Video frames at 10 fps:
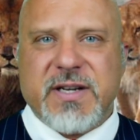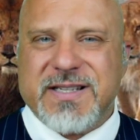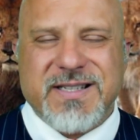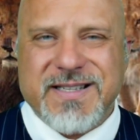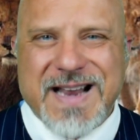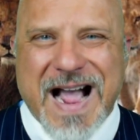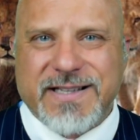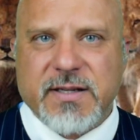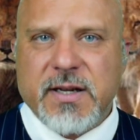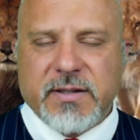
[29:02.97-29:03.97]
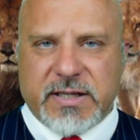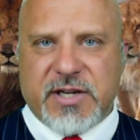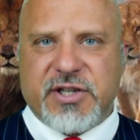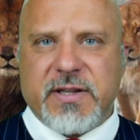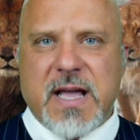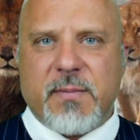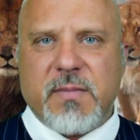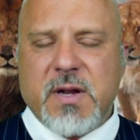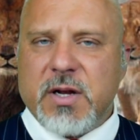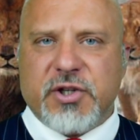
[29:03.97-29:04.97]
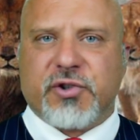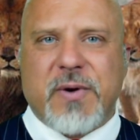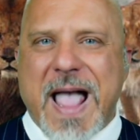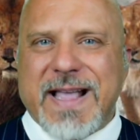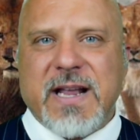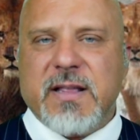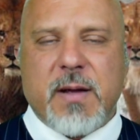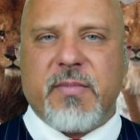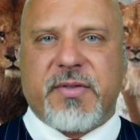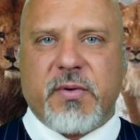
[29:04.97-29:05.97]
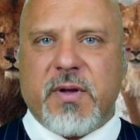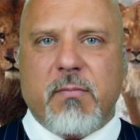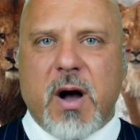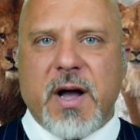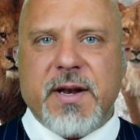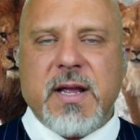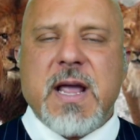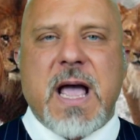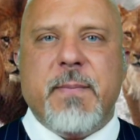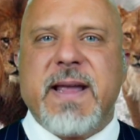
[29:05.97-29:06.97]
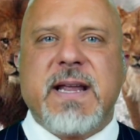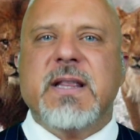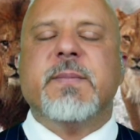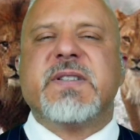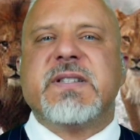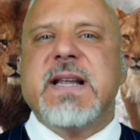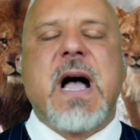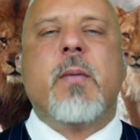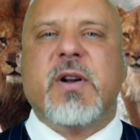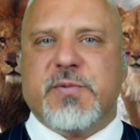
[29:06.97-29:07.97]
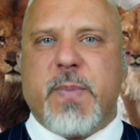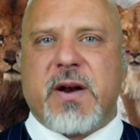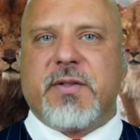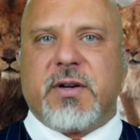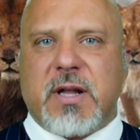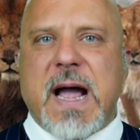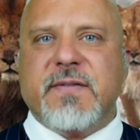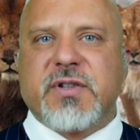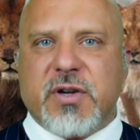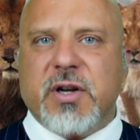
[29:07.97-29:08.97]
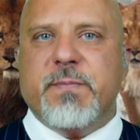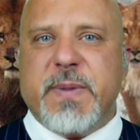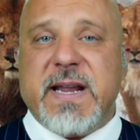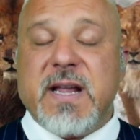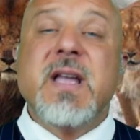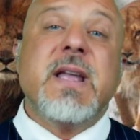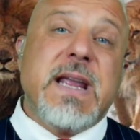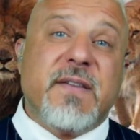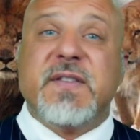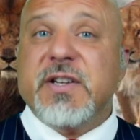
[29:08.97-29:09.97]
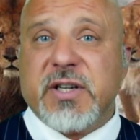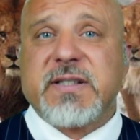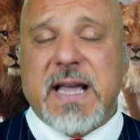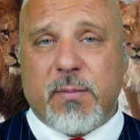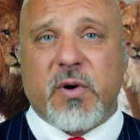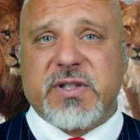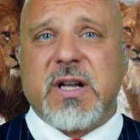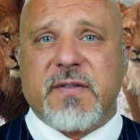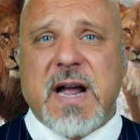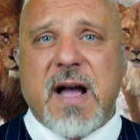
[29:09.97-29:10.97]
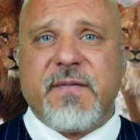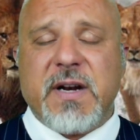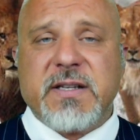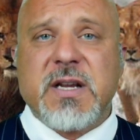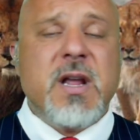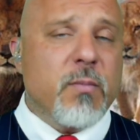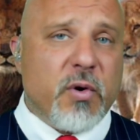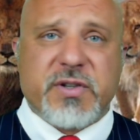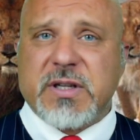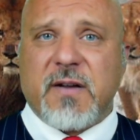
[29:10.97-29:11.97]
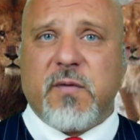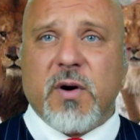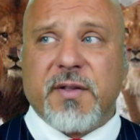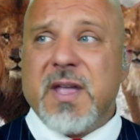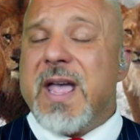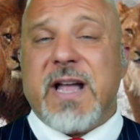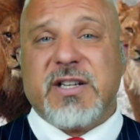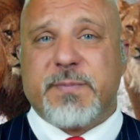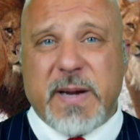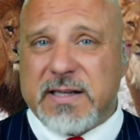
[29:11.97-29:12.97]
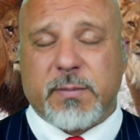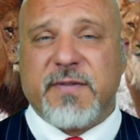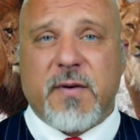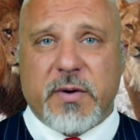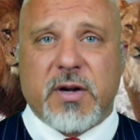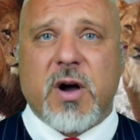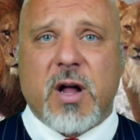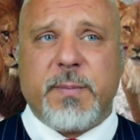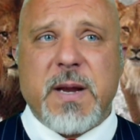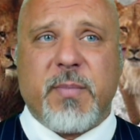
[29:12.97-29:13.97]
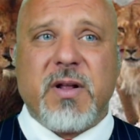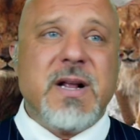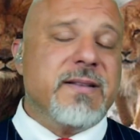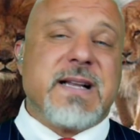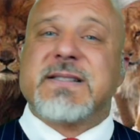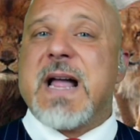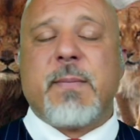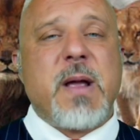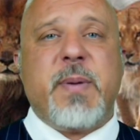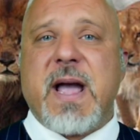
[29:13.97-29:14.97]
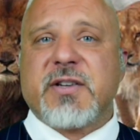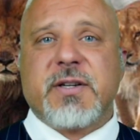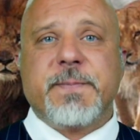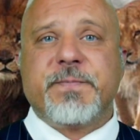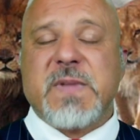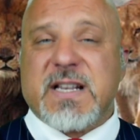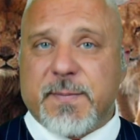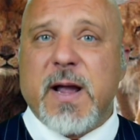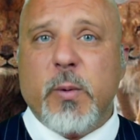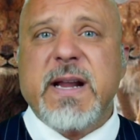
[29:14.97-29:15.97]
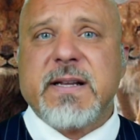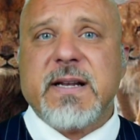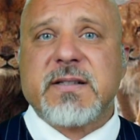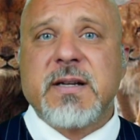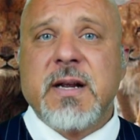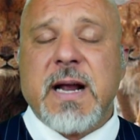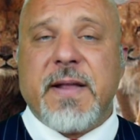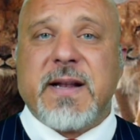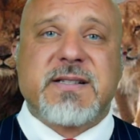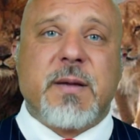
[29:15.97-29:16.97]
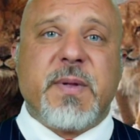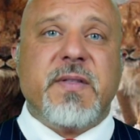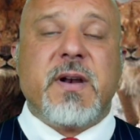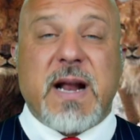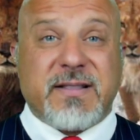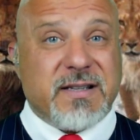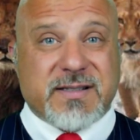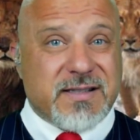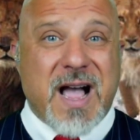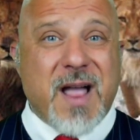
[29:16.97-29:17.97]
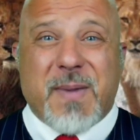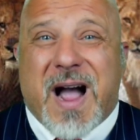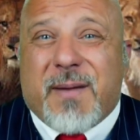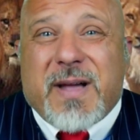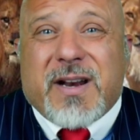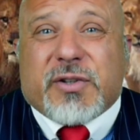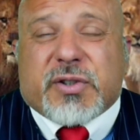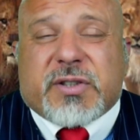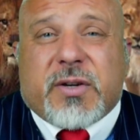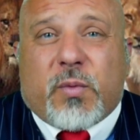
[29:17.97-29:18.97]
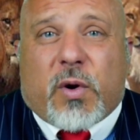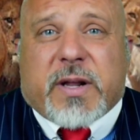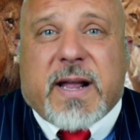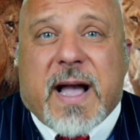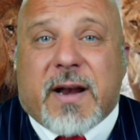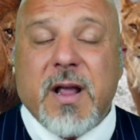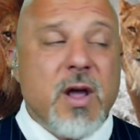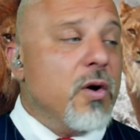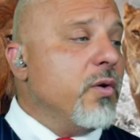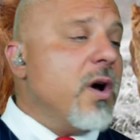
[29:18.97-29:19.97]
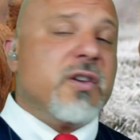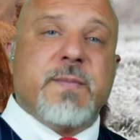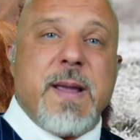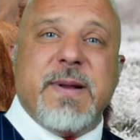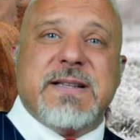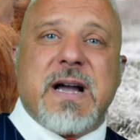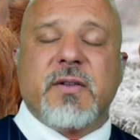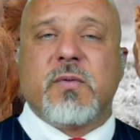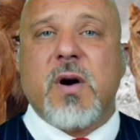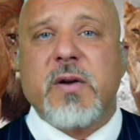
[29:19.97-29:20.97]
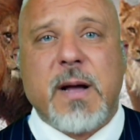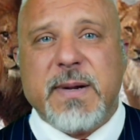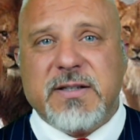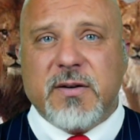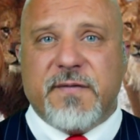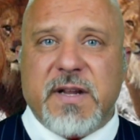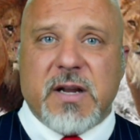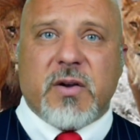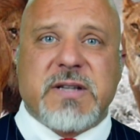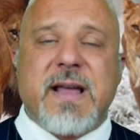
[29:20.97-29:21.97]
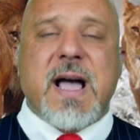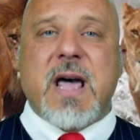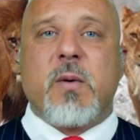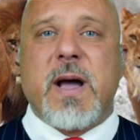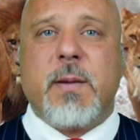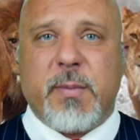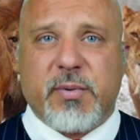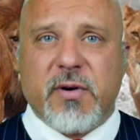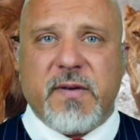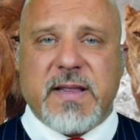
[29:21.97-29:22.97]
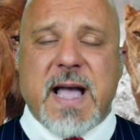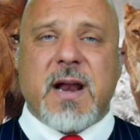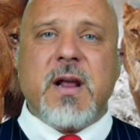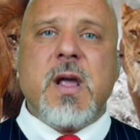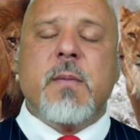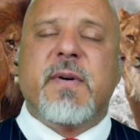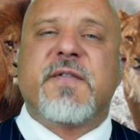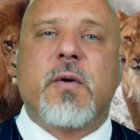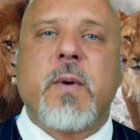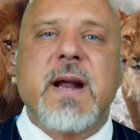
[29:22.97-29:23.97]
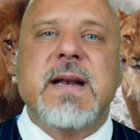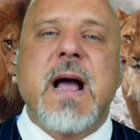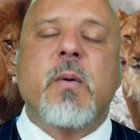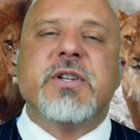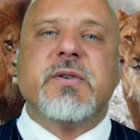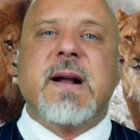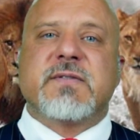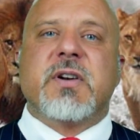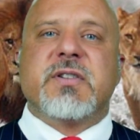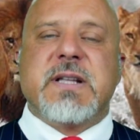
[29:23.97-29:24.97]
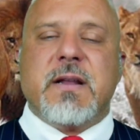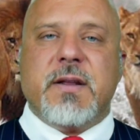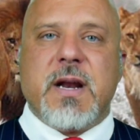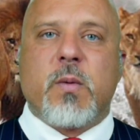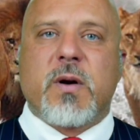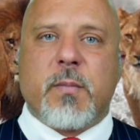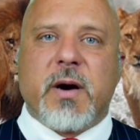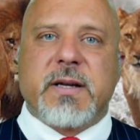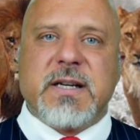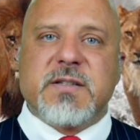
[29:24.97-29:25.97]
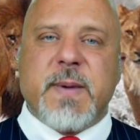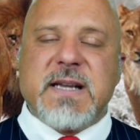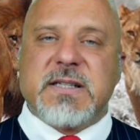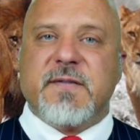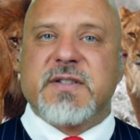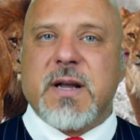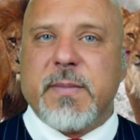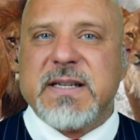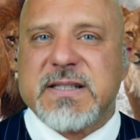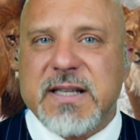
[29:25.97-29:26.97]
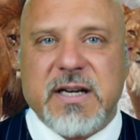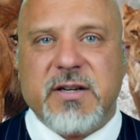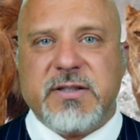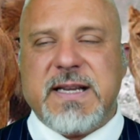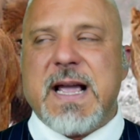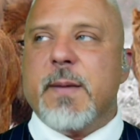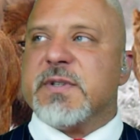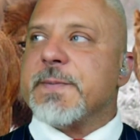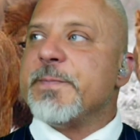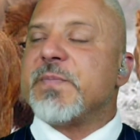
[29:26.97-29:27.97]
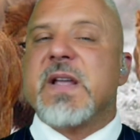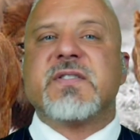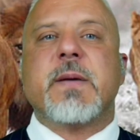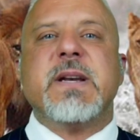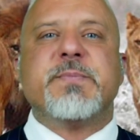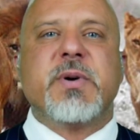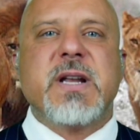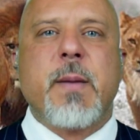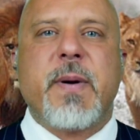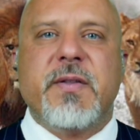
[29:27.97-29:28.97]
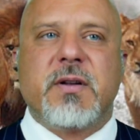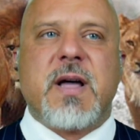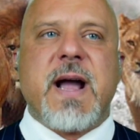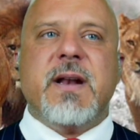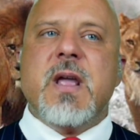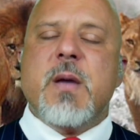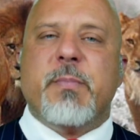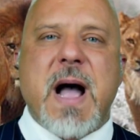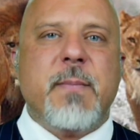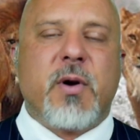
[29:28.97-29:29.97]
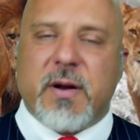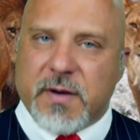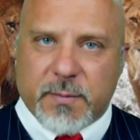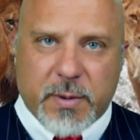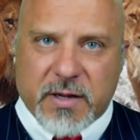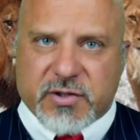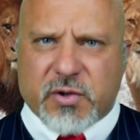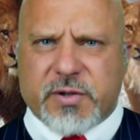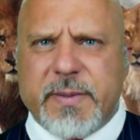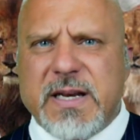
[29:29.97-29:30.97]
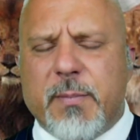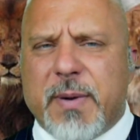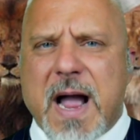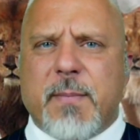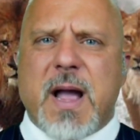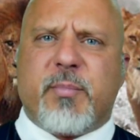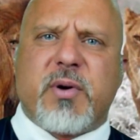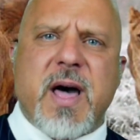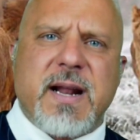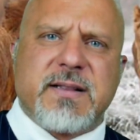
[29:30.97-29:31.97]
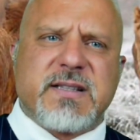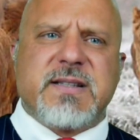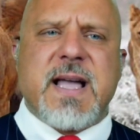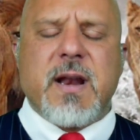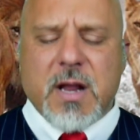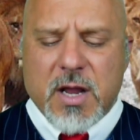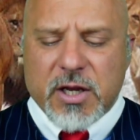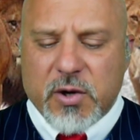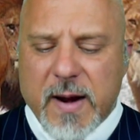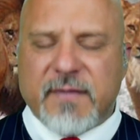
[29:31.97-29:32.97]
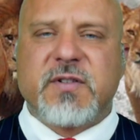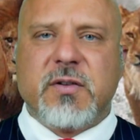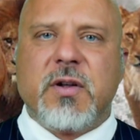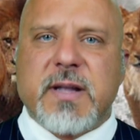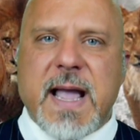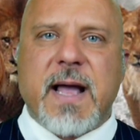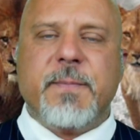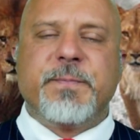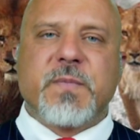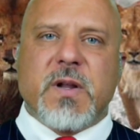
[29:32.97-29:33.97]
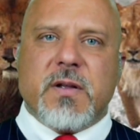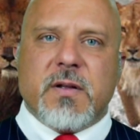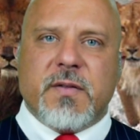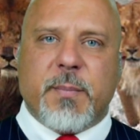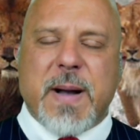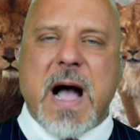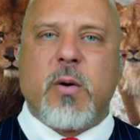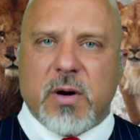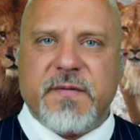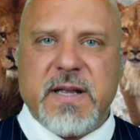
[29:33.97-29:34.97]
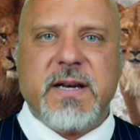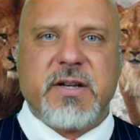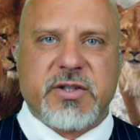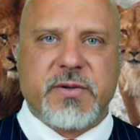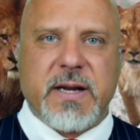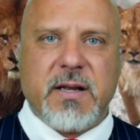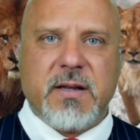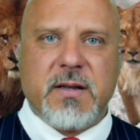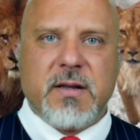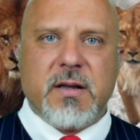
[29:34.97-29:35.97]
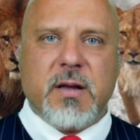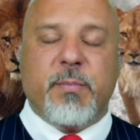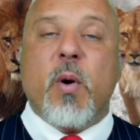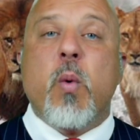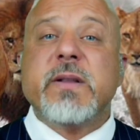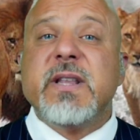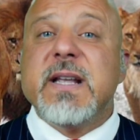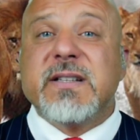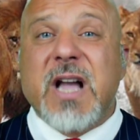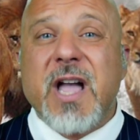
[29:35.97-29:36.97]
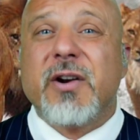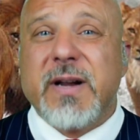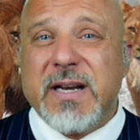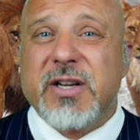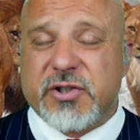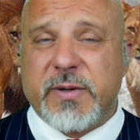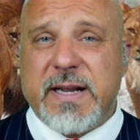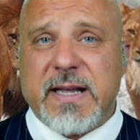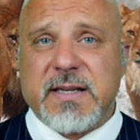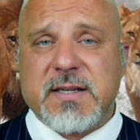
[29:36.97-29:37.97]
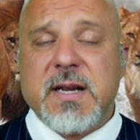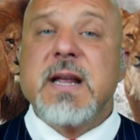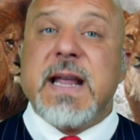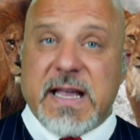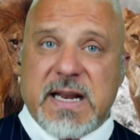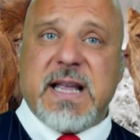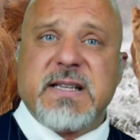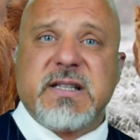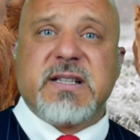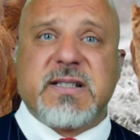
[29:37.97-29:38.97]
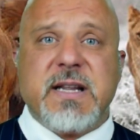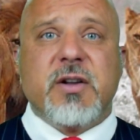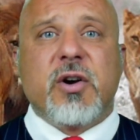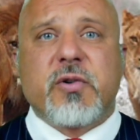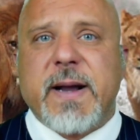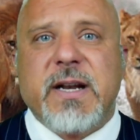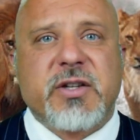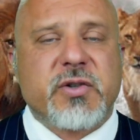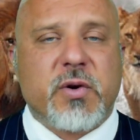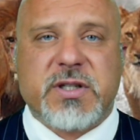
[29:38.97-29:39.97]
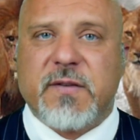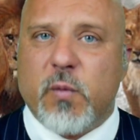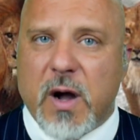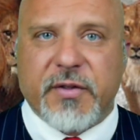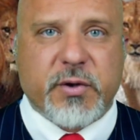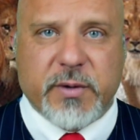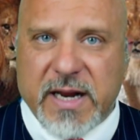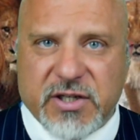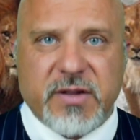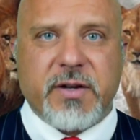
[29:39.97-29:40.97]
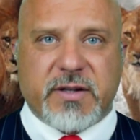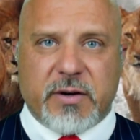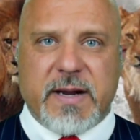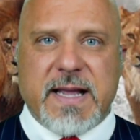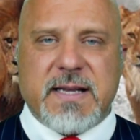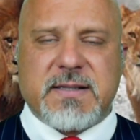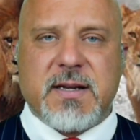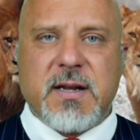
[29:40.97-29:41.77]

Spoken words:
is not teaching them, dragging them through the mud, and making them see how much better their lives could be if they just had more self-confidence, more self-worth, and just picked up the phone and called people. That's not my passion. That's my weakness. And that's something that at this time, I'm not interested in working on. Who knows? Maybe down the road, I'll be doing videos on how to wind up improving that. But for right now, what you have to understand in the network marketing space is if somebody slid in your DMs, if somebody's putting up on their line, on their social media, buy my product, this and that, you have to look at the power of the industry. But what the entire industry is, it is the single greatest source of wealth creation that there is,